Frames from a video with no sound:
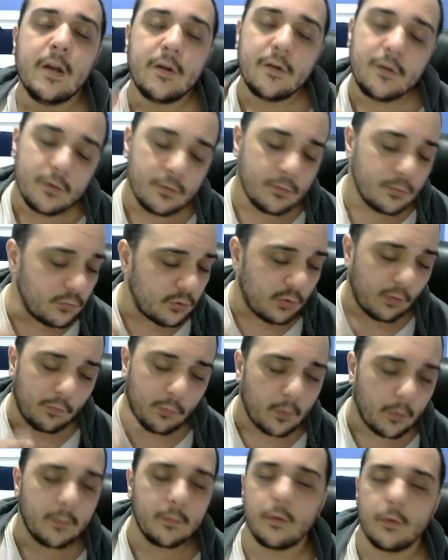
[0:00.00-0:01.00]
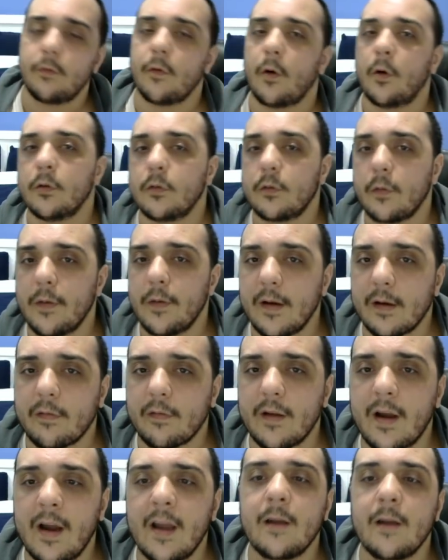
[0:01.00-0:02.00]
You just want to move on to the
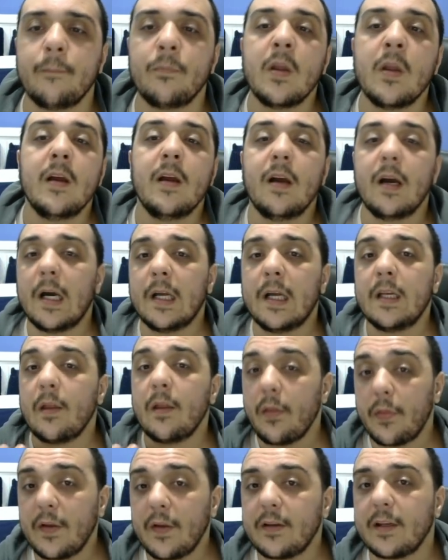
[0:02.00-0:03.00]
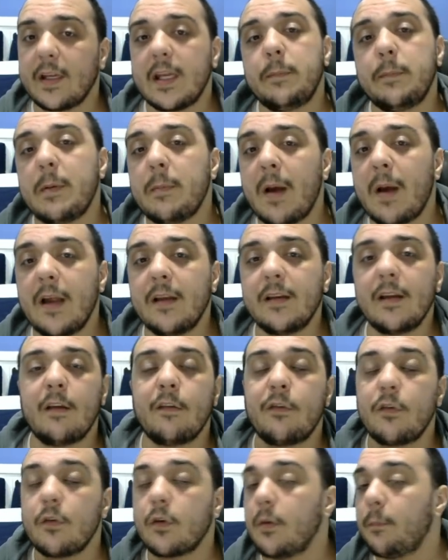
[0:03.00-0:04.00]
next item. Another thing to keep in mind
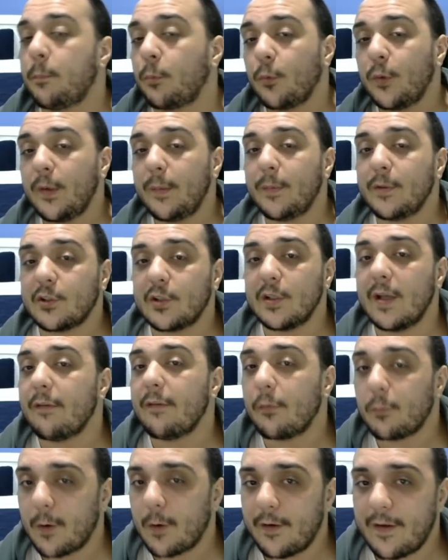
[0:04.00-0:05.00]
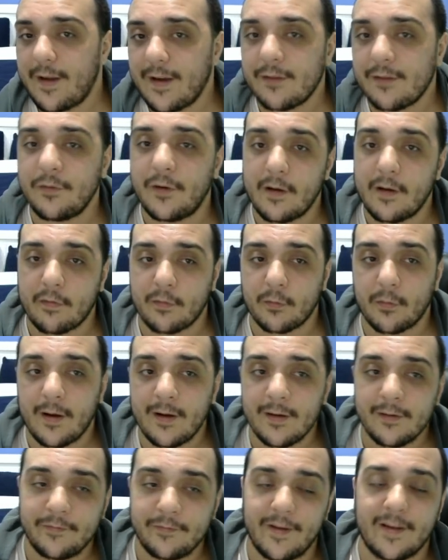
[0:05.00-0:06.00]
is you can pretty much never run out of lesser
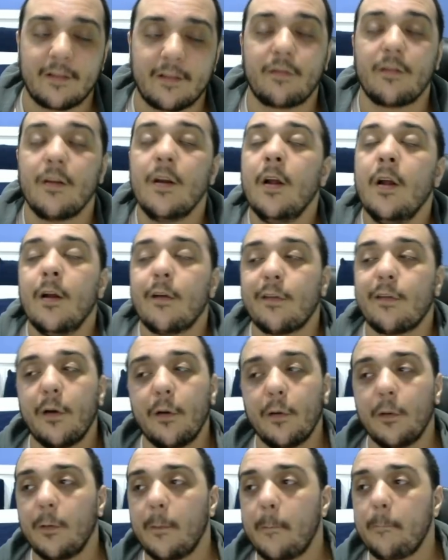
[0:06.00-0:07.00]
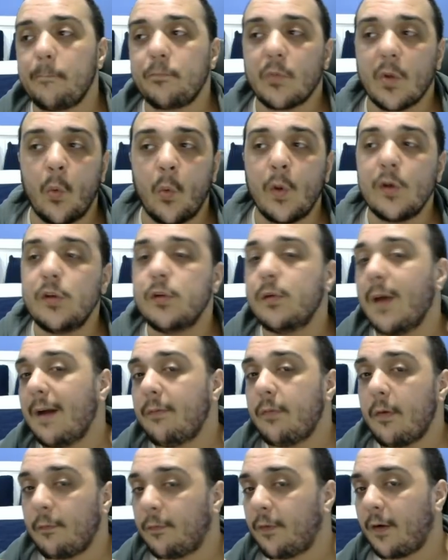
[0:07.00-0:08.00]
artifacts. So when you
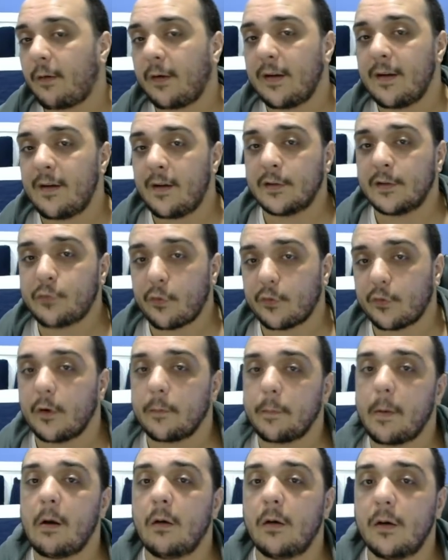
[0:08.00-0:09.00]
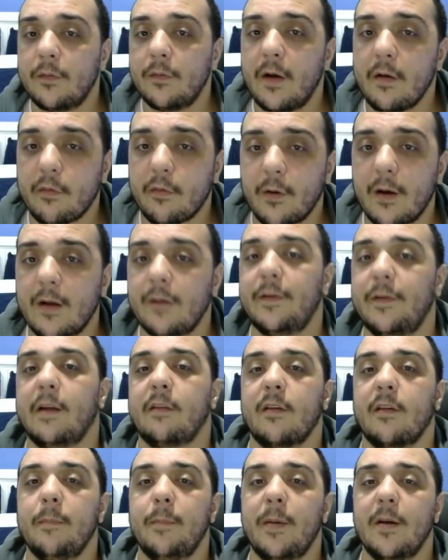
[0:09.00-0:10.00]
have a very large stockpile of lesser
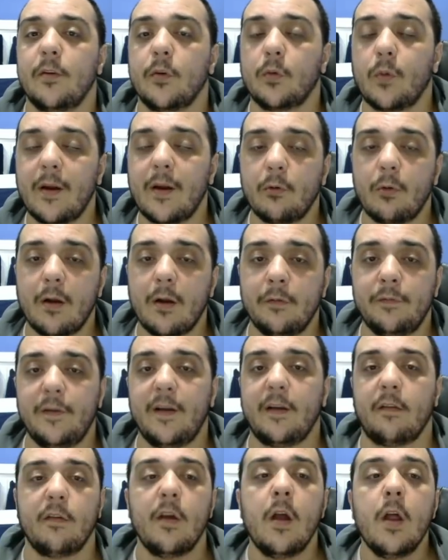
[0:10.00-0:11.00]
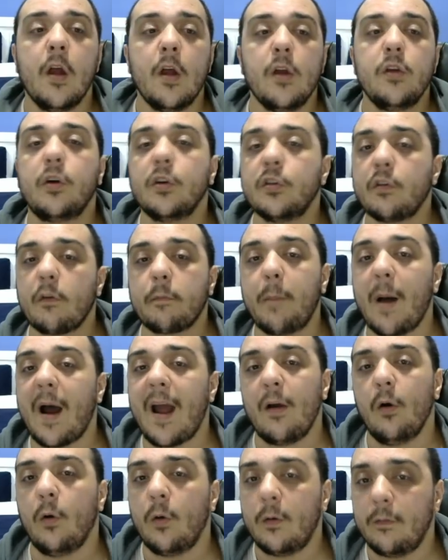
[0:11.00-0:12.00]
artifacts compared to greater artifacts, you can just
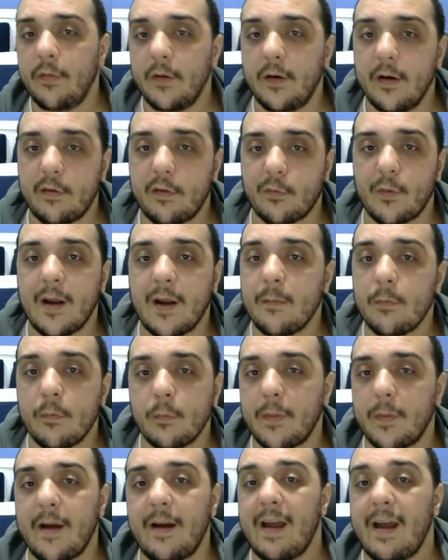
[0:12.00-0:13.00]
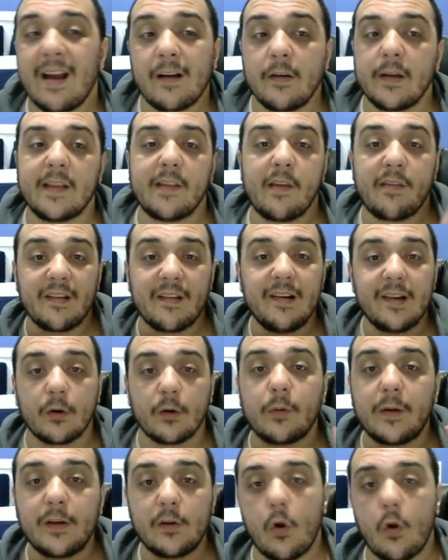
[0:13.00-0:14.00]
buy all of the lesser items without haggling. There's
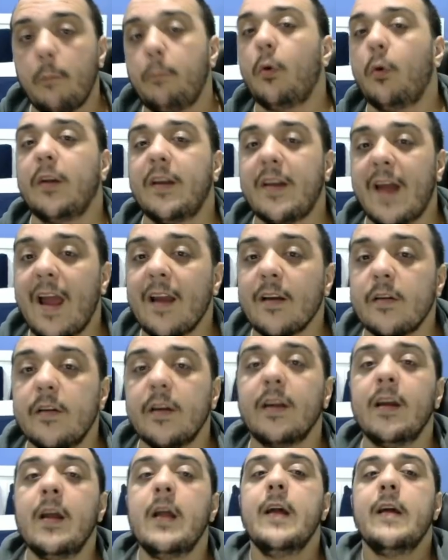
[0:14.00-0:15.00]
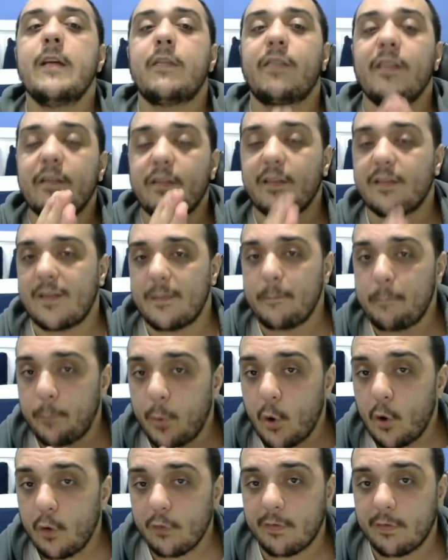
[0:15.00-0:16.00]
literally no point in haggling since it's
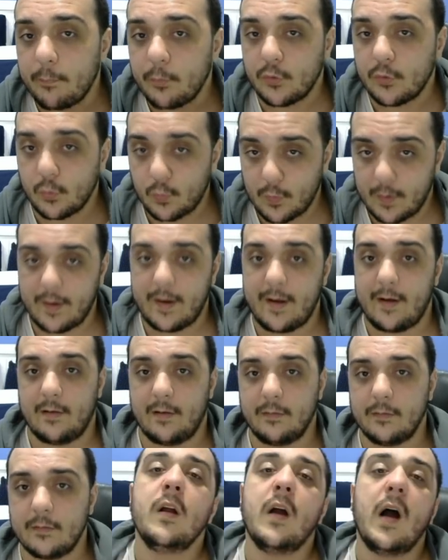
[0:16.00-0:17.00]
impossible to run out.